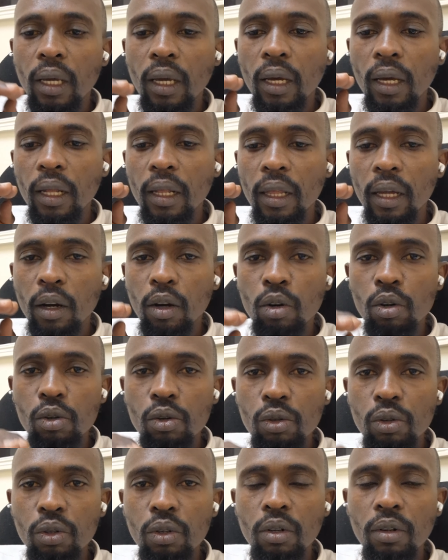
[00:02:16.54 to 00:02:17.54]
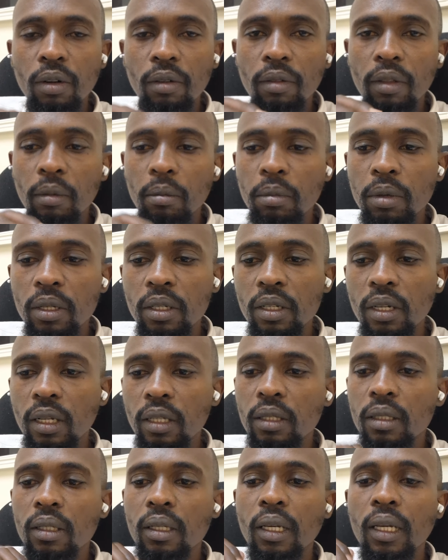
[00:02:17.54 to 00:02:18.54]
and the control of the
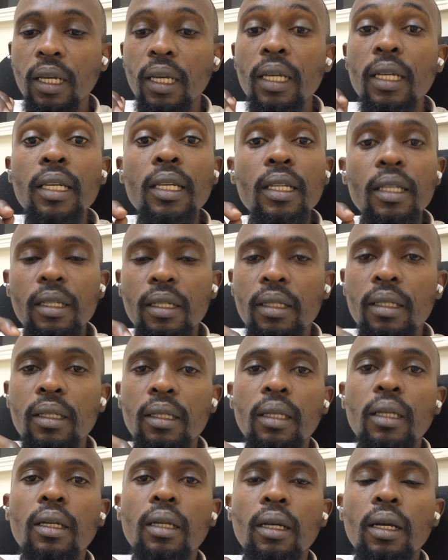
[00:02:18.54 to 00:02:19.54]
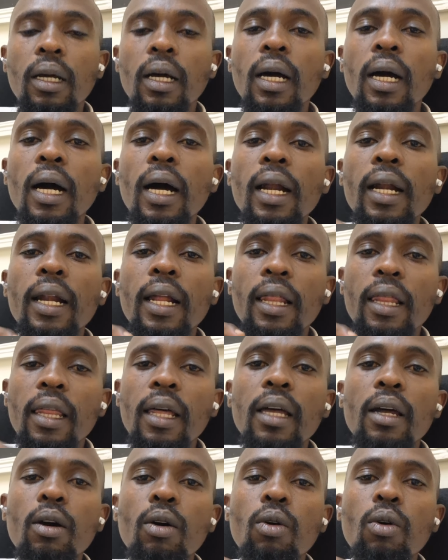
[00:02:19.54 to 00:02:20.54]
business is under
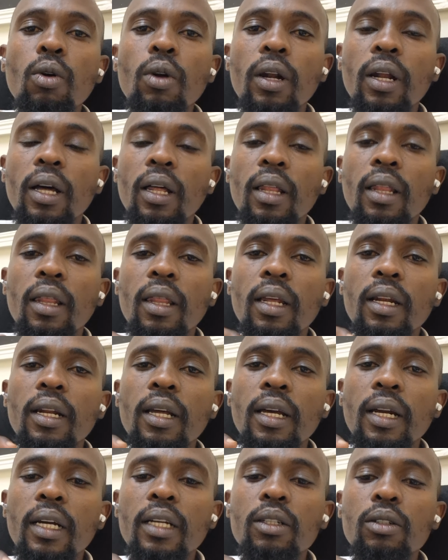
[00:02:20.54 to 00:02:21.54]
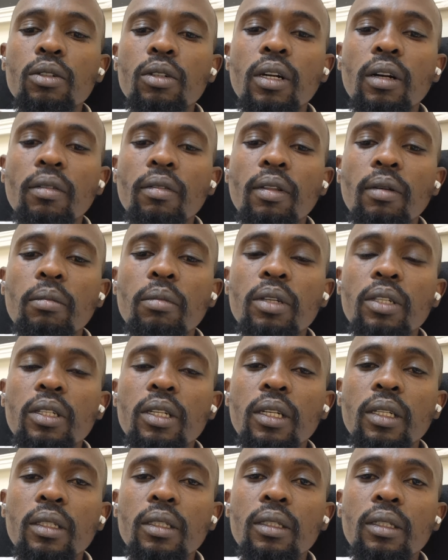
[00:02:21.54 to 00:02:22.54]
the owner, the direct owner of the
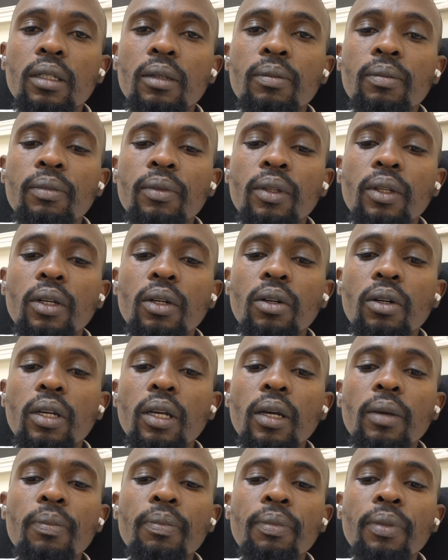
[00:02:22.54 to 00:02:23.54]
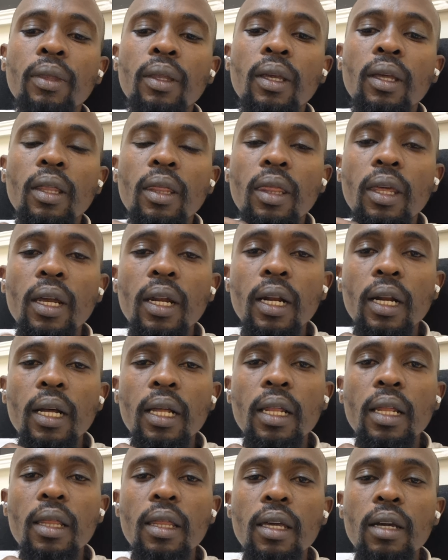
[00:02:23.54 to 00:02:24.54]
business. Okay? Then
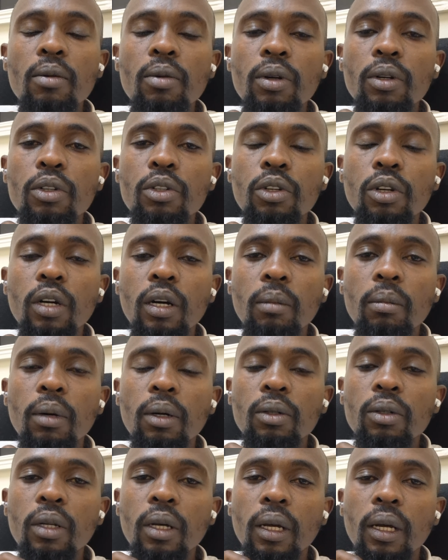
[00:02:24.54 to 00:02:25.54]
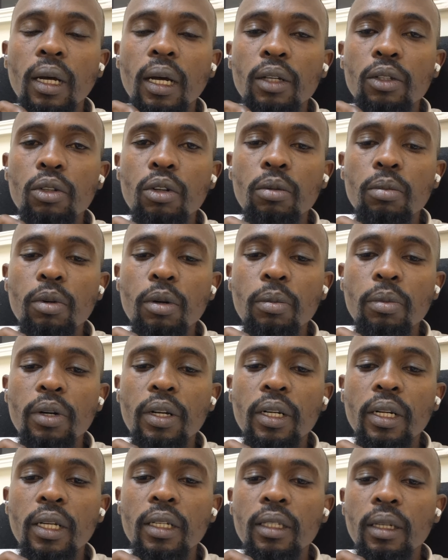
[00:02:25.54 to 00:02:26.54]
another thing when you talk about a sole
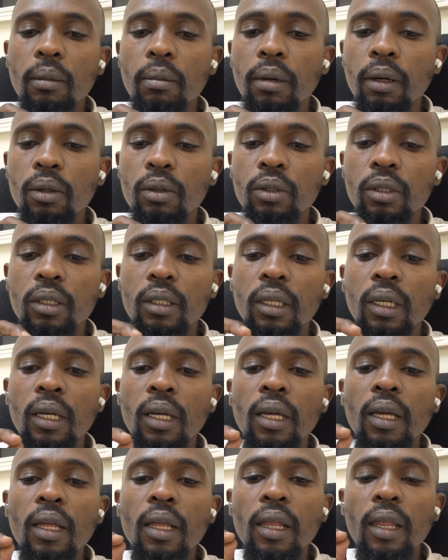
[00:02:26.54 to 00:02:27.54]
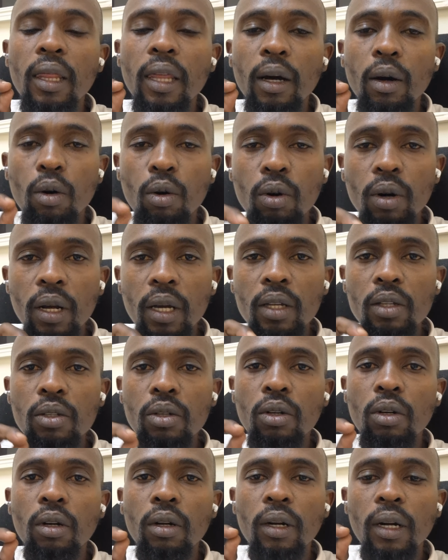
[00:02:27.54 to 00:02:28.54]
proprietor is about the owner is
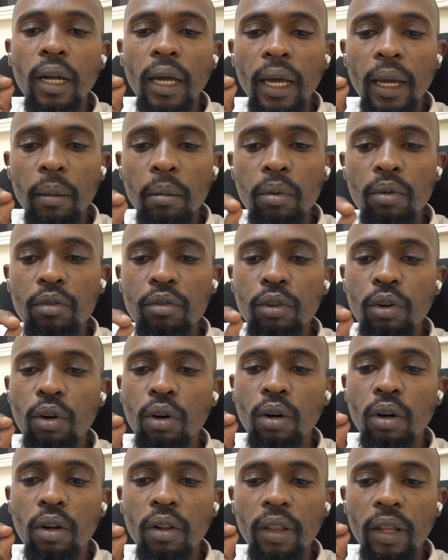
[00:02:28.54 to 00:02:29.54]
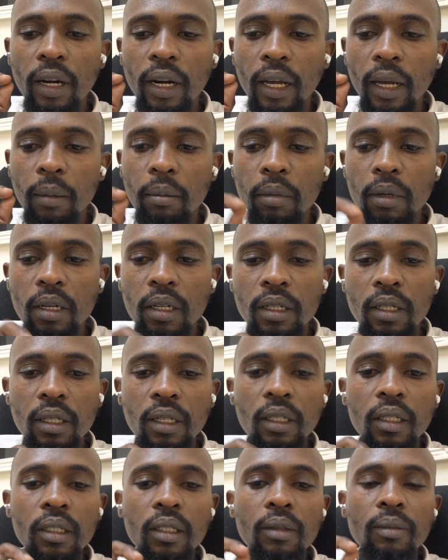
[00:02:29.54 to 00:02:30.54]
all liable for all the
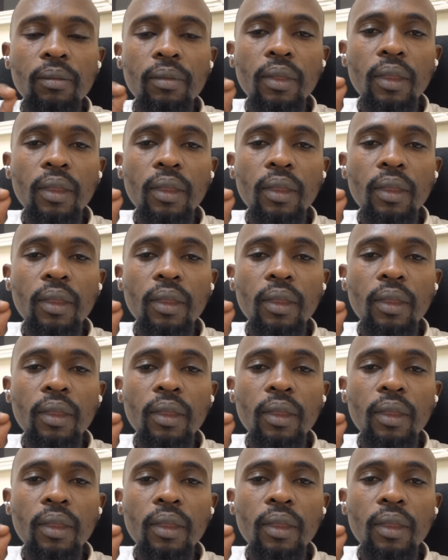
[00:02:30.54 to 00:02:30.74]
liabilities,